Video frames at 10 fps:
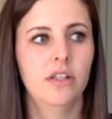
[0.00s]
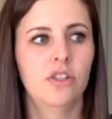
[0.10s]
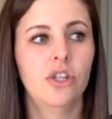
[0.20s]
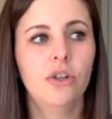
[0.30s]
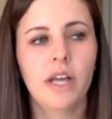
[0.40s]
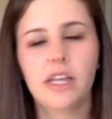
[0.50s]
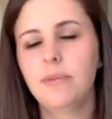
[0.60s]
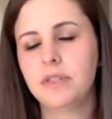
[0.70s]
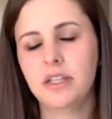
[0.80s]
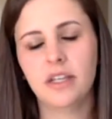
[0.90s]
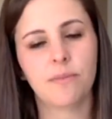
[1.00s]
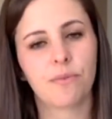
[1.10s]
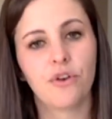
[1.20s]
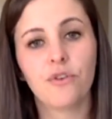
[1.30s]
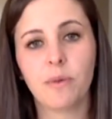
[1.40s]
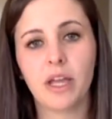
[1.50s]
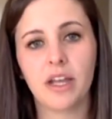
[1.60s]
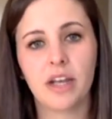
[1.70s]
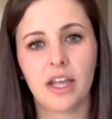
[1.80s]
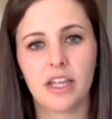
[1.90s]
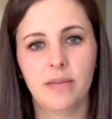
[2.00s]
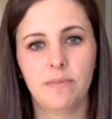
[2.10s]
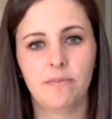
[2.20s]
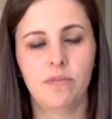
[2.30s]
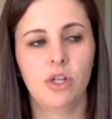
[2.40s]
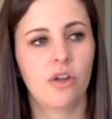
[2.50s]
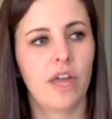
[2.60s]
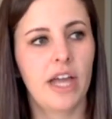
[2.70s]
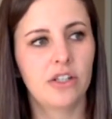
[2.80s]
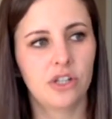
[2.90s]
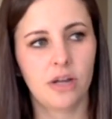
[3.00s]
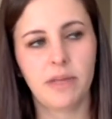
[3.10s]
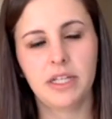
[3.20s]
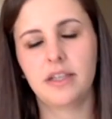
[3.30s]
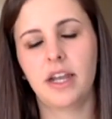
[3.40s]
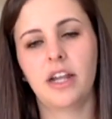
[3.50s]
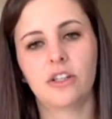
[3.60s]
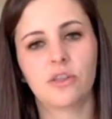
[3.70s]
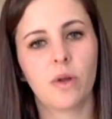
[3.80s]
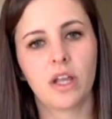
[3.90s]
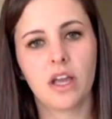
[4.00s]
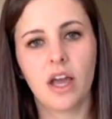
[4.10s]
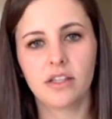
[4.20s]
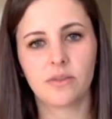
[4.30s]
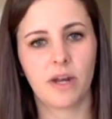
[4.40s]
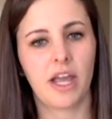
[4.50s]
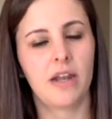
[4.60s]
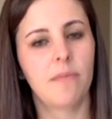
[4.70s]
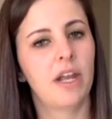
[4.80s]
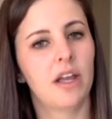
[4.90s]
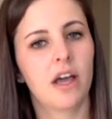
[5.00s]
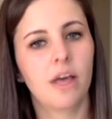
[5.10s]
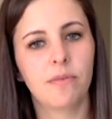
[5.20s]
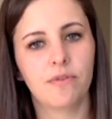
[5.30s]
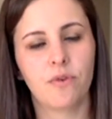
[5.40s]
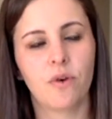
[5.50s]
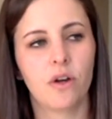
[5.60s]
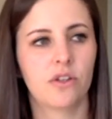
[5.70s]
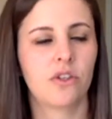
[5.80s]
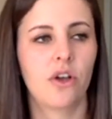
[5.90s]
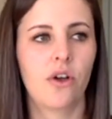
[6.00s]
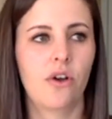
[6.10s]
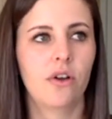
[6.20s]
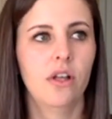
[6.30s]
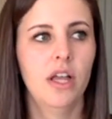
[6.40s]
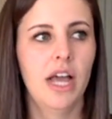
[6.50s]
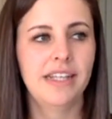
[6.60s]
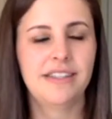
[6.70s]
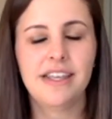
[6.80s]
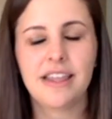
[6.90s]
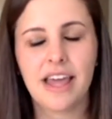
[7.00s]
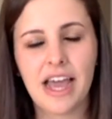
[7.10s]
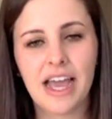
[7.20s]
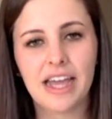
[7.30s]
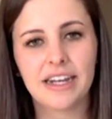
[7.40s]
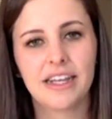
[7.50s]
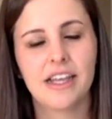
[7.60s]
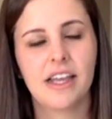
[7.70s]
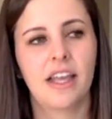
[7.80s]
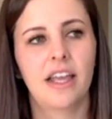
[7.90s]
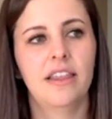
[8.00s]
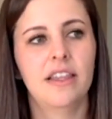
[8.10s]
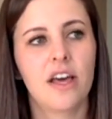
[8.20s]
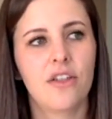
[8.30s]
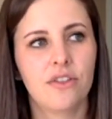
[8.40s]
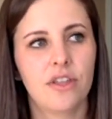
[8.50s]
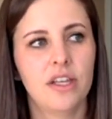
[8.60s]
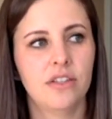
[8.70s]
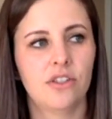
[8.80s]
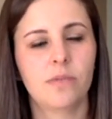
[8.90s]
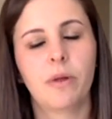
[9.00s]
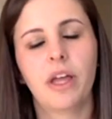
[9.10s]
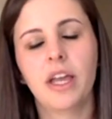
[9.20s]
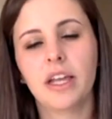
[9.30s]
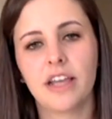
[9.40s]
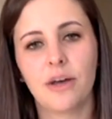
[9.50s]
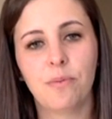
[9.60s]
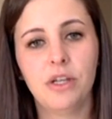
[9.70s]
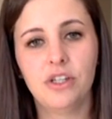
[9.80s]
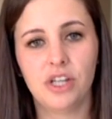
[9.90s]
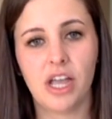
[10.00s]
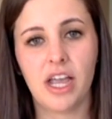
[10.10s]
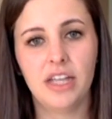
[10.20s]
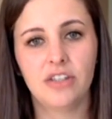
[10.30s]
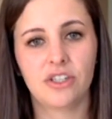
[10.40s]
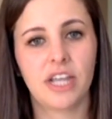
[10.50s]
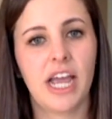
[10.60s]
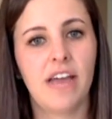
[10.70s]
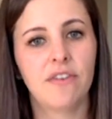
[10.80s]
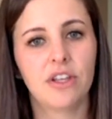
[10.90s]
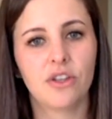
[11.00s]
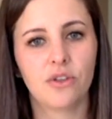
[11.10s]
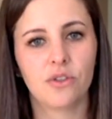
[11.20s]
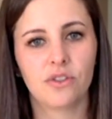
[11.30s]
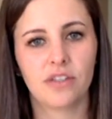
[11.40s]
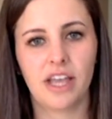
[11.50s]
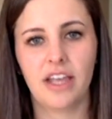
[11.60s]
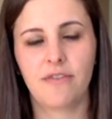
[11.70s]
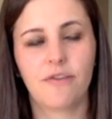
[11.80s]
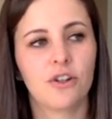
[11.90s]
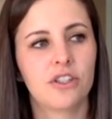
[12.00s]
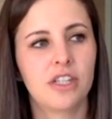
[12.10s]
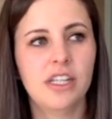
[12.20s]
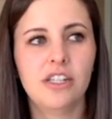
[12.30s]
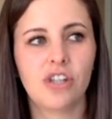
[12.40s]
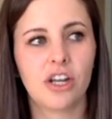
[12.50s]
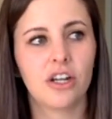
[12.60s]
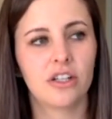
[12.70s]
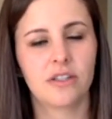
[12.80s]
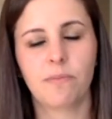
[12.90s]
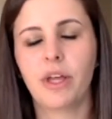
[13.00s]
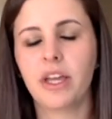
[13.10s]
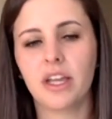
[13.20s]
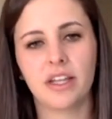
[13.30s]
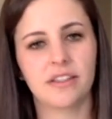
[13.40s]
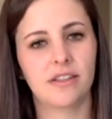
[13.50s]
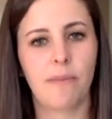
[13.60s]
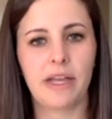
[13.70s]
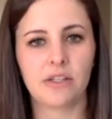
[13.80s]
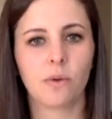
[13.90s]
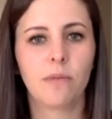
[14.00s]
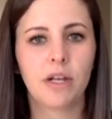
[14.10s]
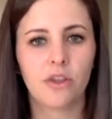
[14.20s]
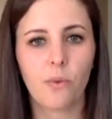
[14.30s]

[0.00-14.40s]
Two, I keep seeing improvement. I keep, you know, last year I made 10 out of 20 cuts when I hadn't made a cut before. So, I see that. And then the other thing is just playing on the LPGA and just having those like first tee jitters and playing against the best women in the